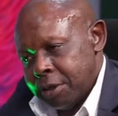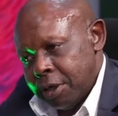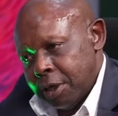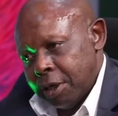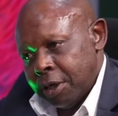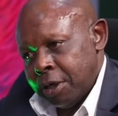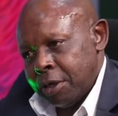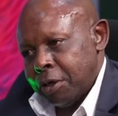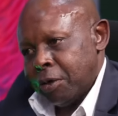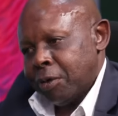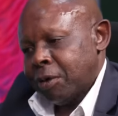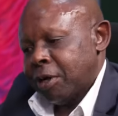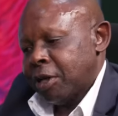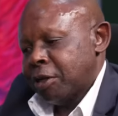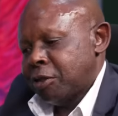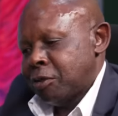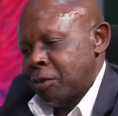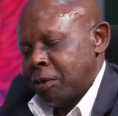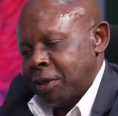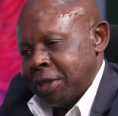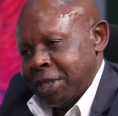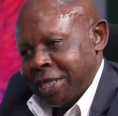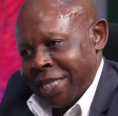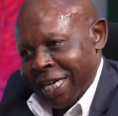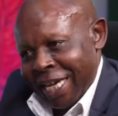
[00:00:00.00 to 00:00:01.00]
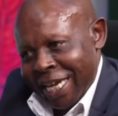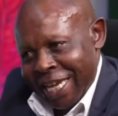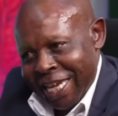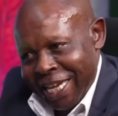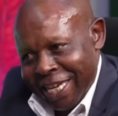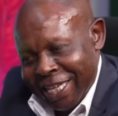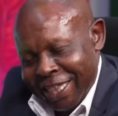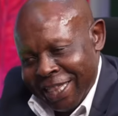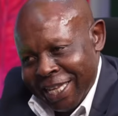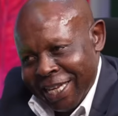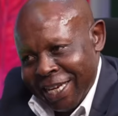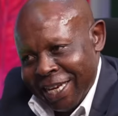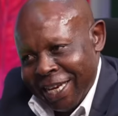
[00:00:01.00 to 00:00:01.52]
in order to
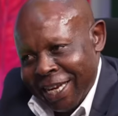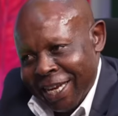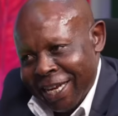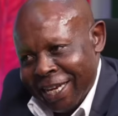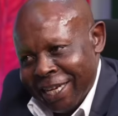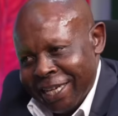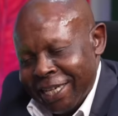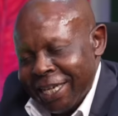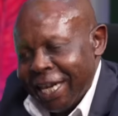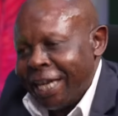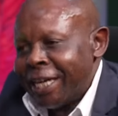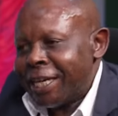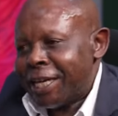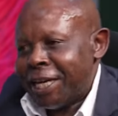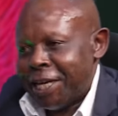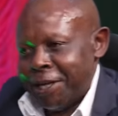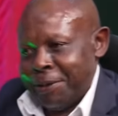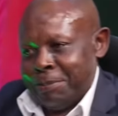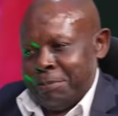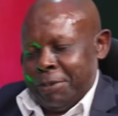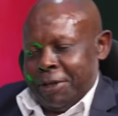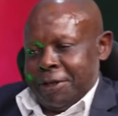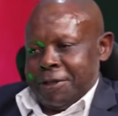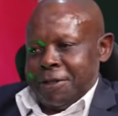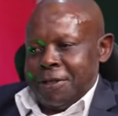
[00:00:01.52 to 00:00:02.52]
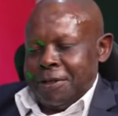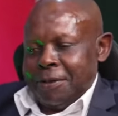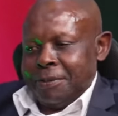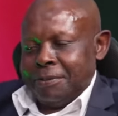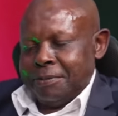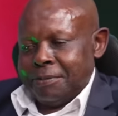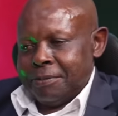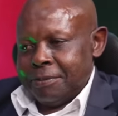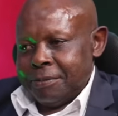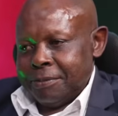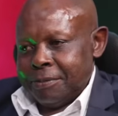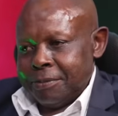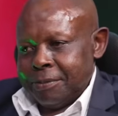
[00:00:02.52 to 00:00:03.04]
take the land and keep it hmm.
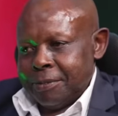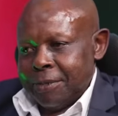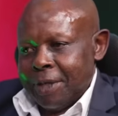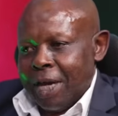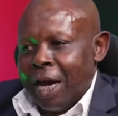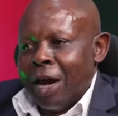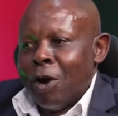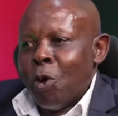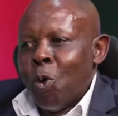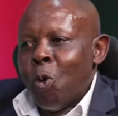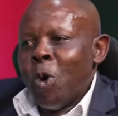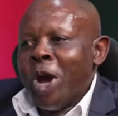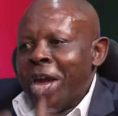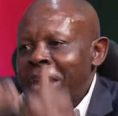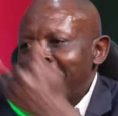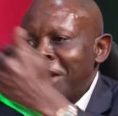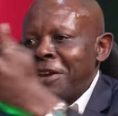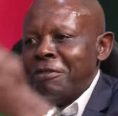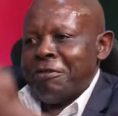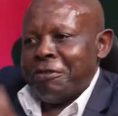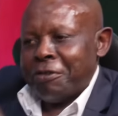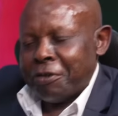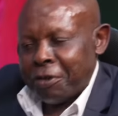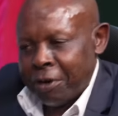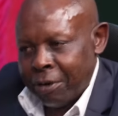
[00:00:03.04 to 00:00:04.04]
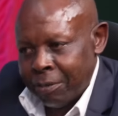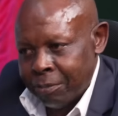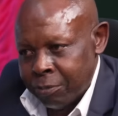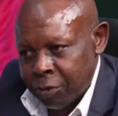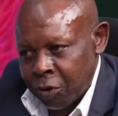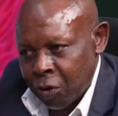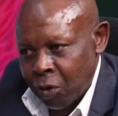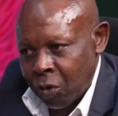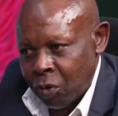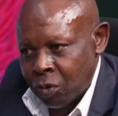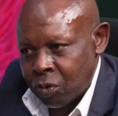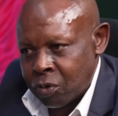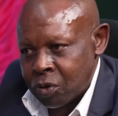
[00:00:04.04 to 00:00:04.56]
away from
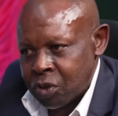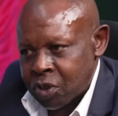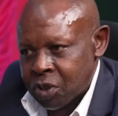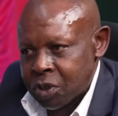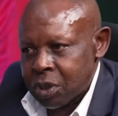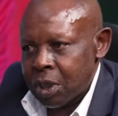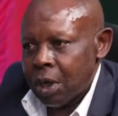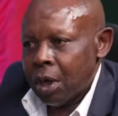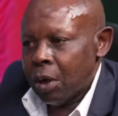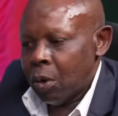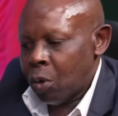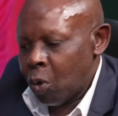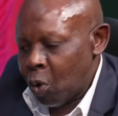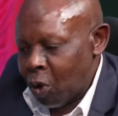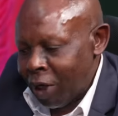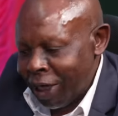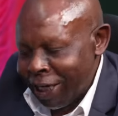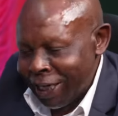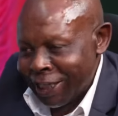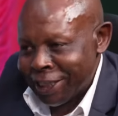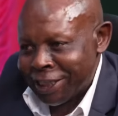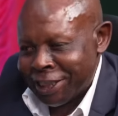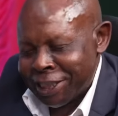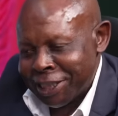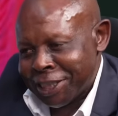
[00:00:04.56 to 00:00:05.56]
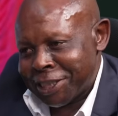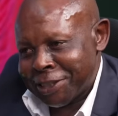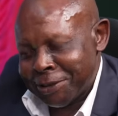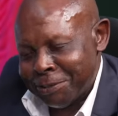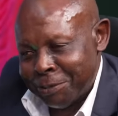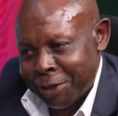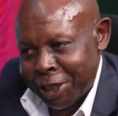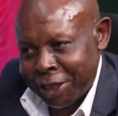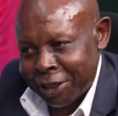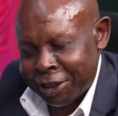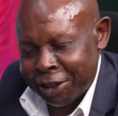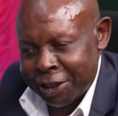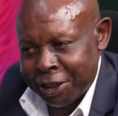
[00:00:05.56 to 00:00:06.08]
those who
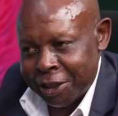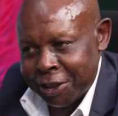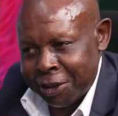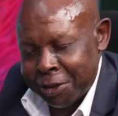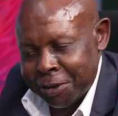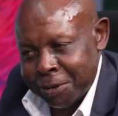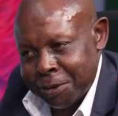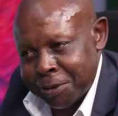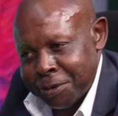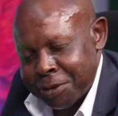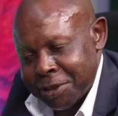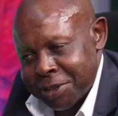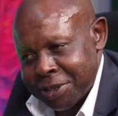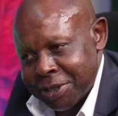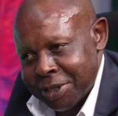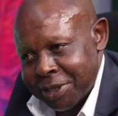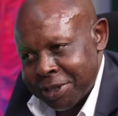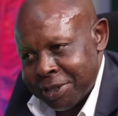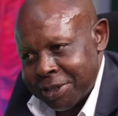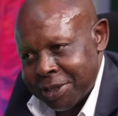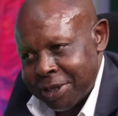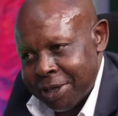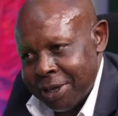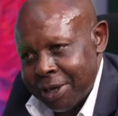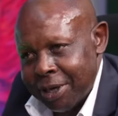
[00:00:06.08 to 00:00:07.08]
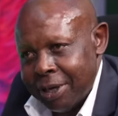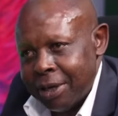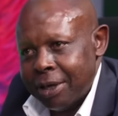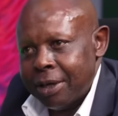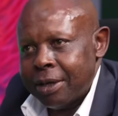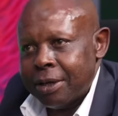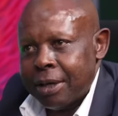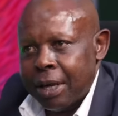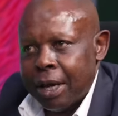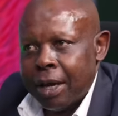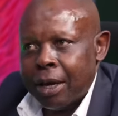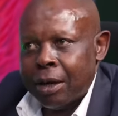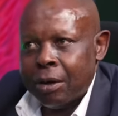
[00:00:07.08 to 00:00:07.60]
legitimately use it.
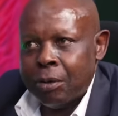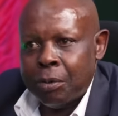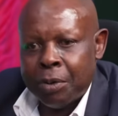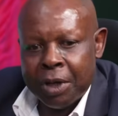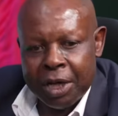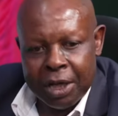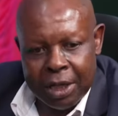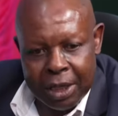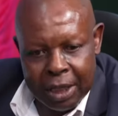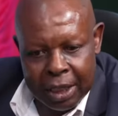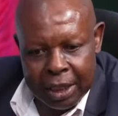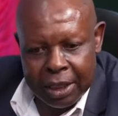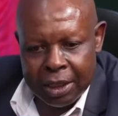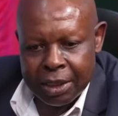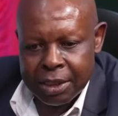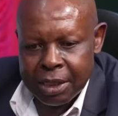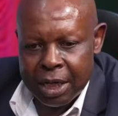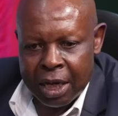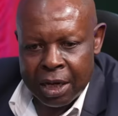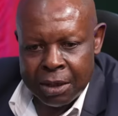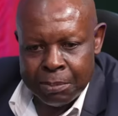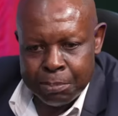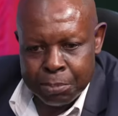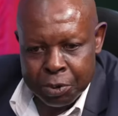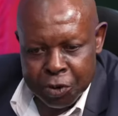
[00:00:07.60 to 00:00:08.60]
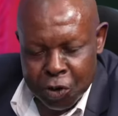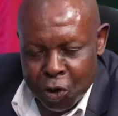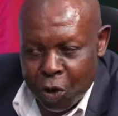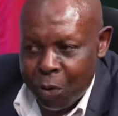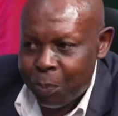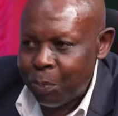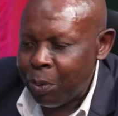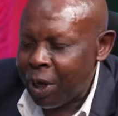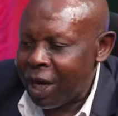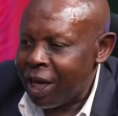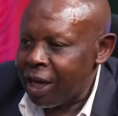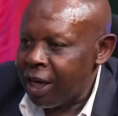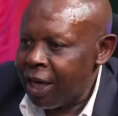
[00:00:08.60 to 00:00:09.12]
Now, we need a
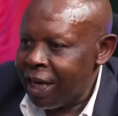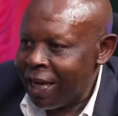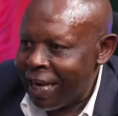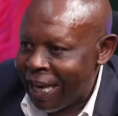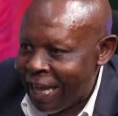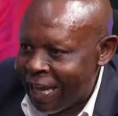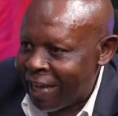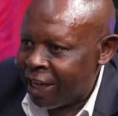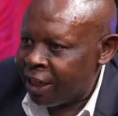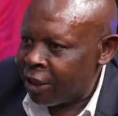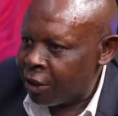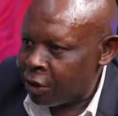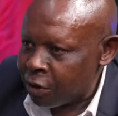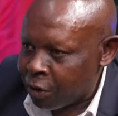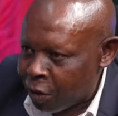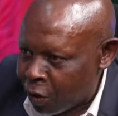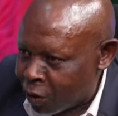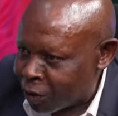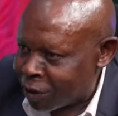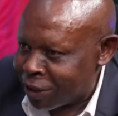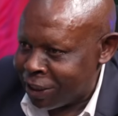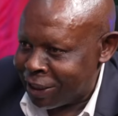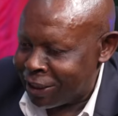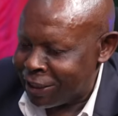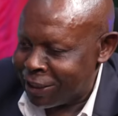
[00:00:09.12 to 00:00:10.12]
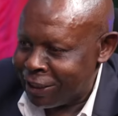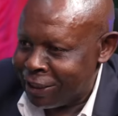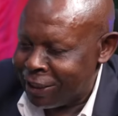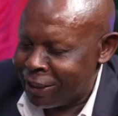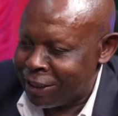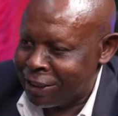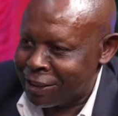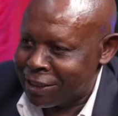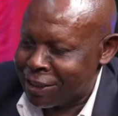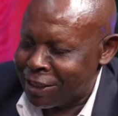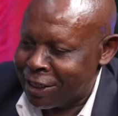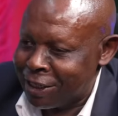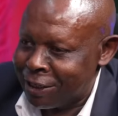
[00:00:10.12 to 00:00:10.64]
proper land audit in
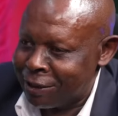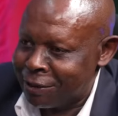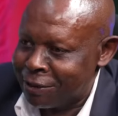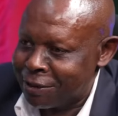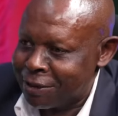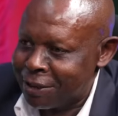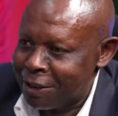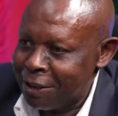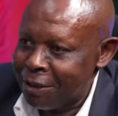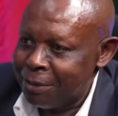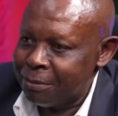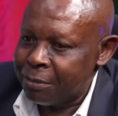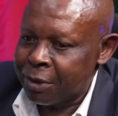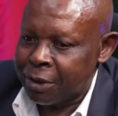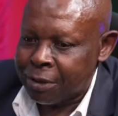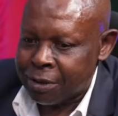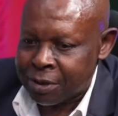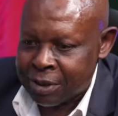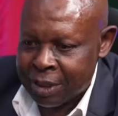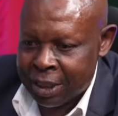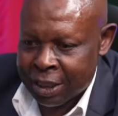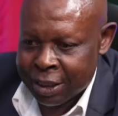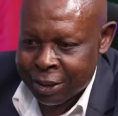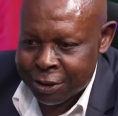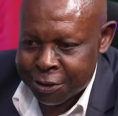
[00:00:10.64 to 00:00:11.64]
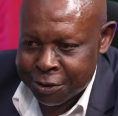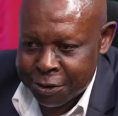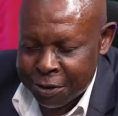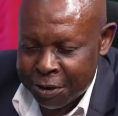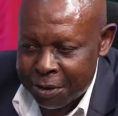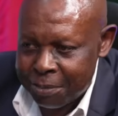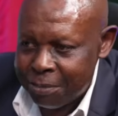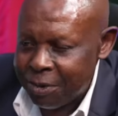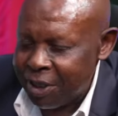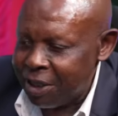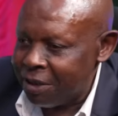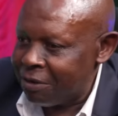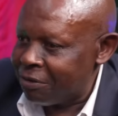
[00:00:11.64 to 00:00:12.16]
this country because there are so
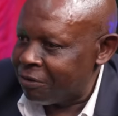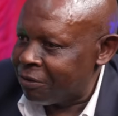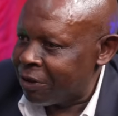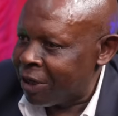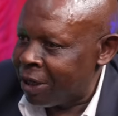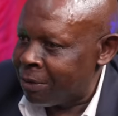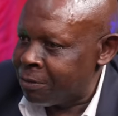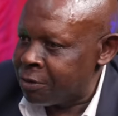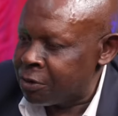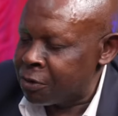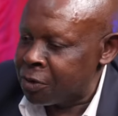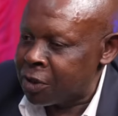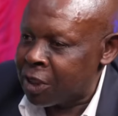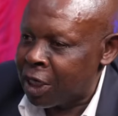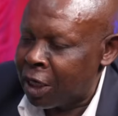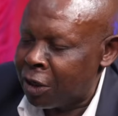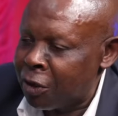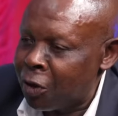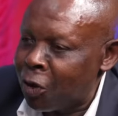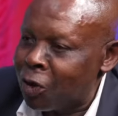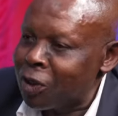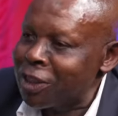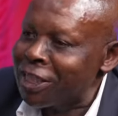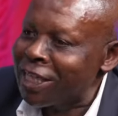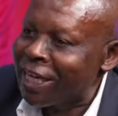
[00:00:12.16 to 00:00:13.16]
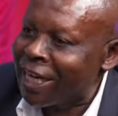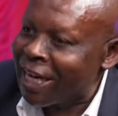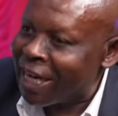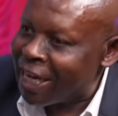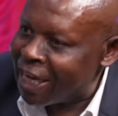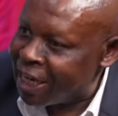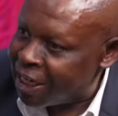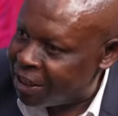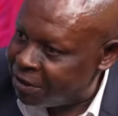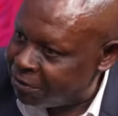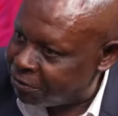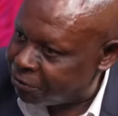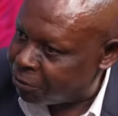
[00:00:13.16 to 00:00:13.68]
many farms which are not
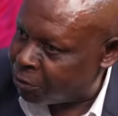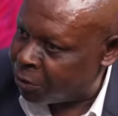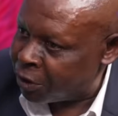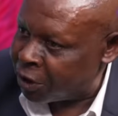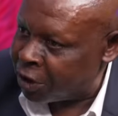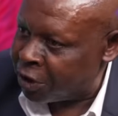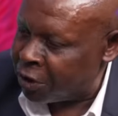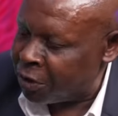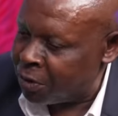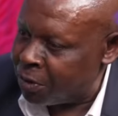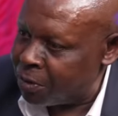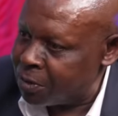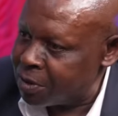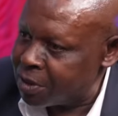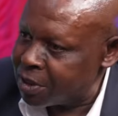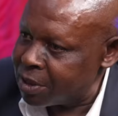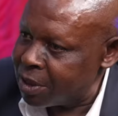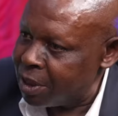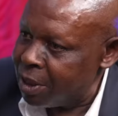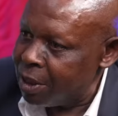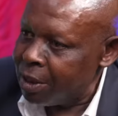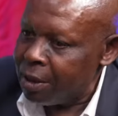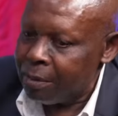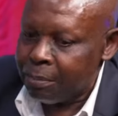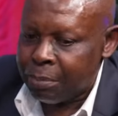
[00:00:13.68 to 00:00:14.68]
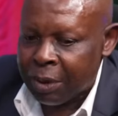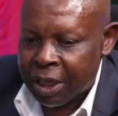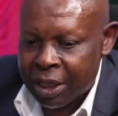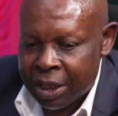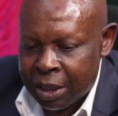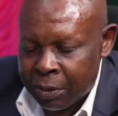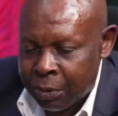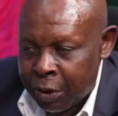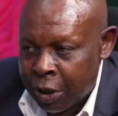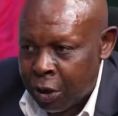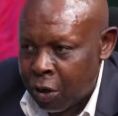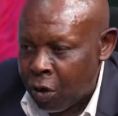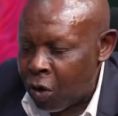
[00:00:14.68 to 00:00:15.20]
gainfully used, but they
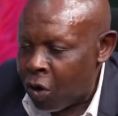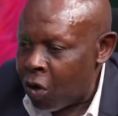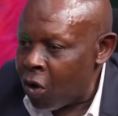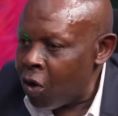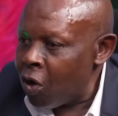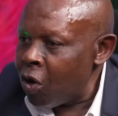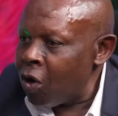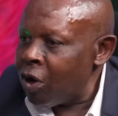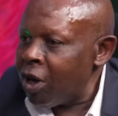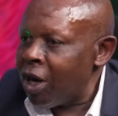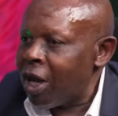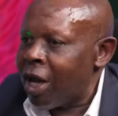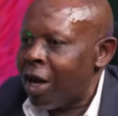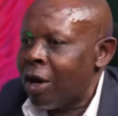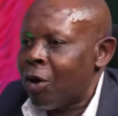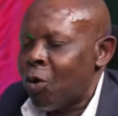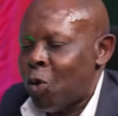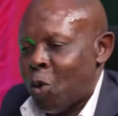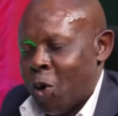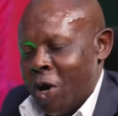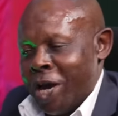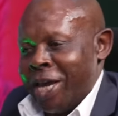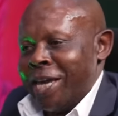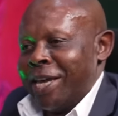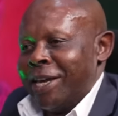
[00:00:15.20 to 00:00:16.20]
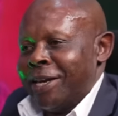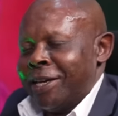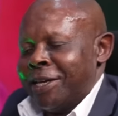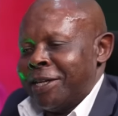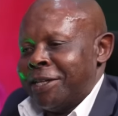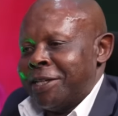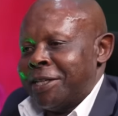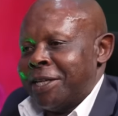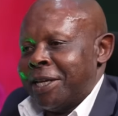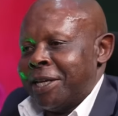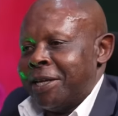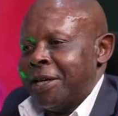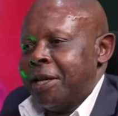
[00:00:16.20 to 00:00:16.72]
were all acquired
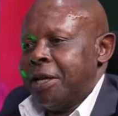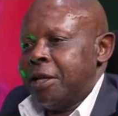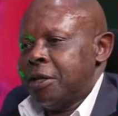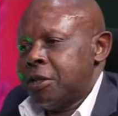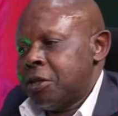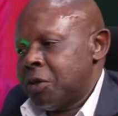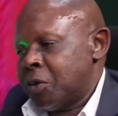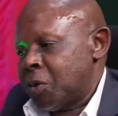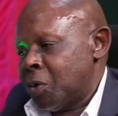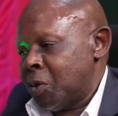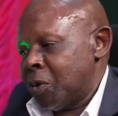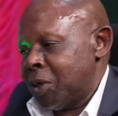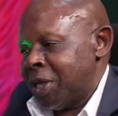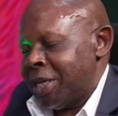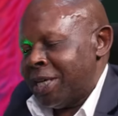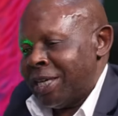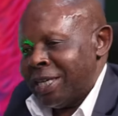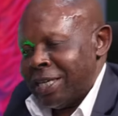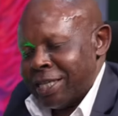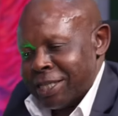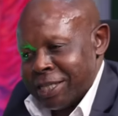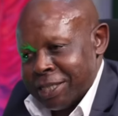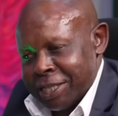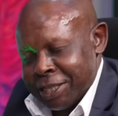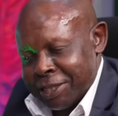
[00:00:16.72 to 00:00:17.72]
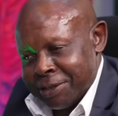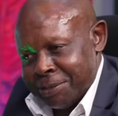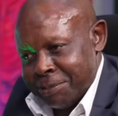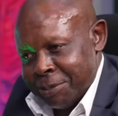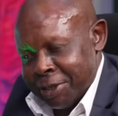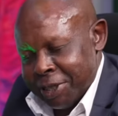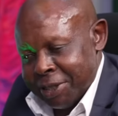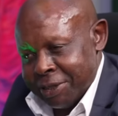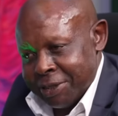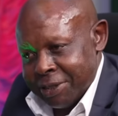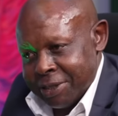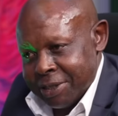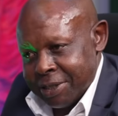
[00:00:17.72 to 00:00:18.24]
through illicit
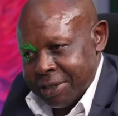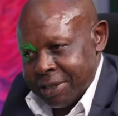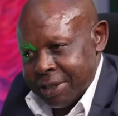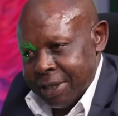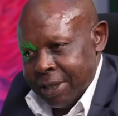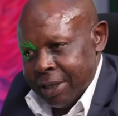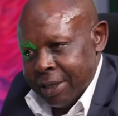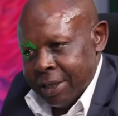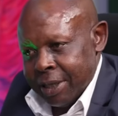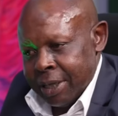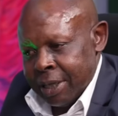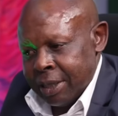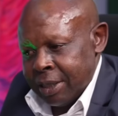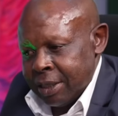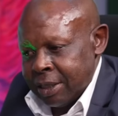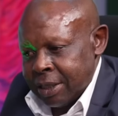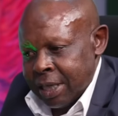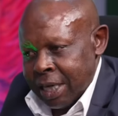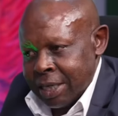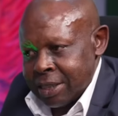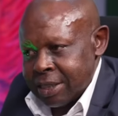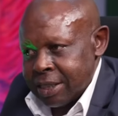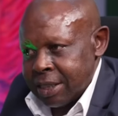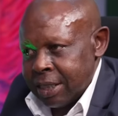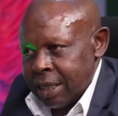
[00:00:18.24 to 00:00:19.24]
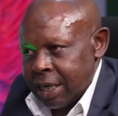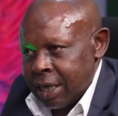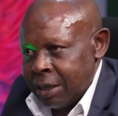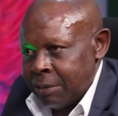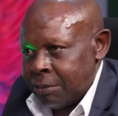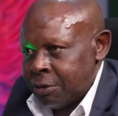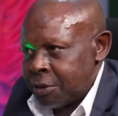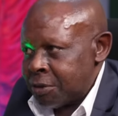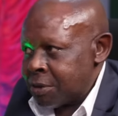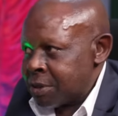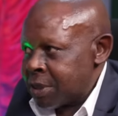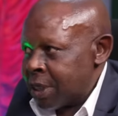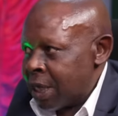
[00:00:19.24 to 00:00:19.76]
means. And it doesn't help
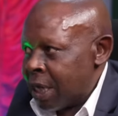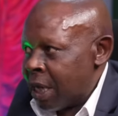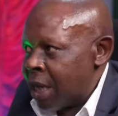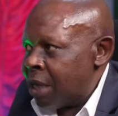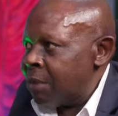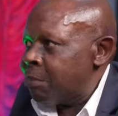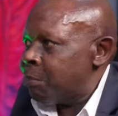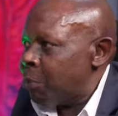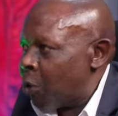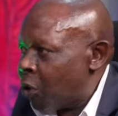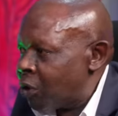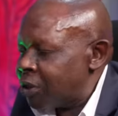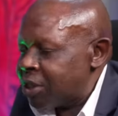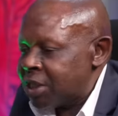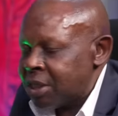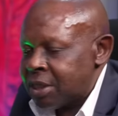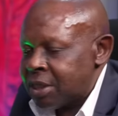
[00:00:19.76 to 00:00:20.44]
to say, I bought